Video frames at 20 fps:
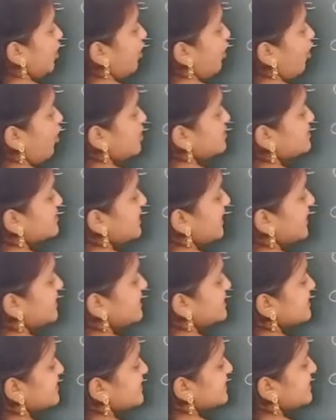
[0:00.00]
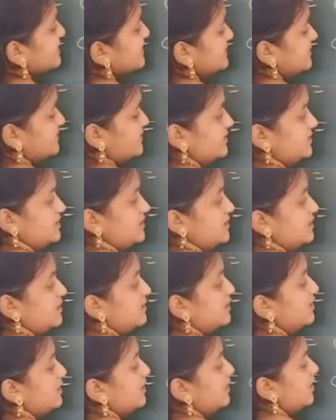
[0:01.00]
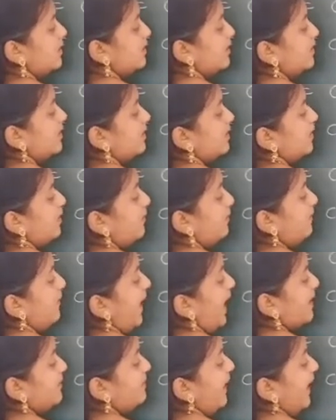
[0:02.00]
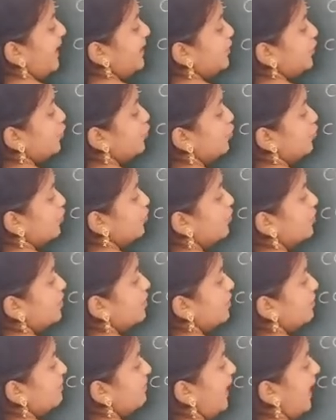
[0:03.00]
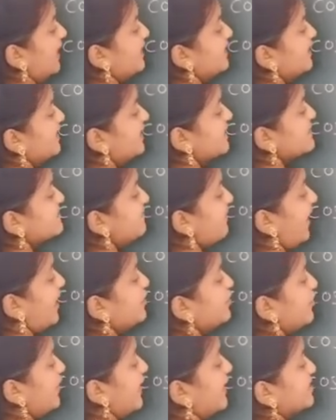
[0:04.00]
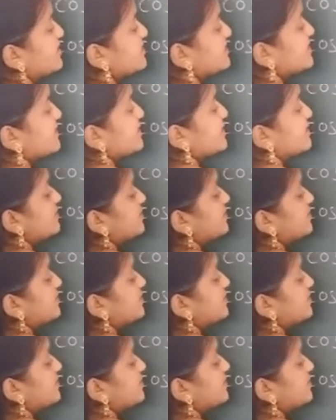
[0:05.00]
cos x pi by 2 minus 5x.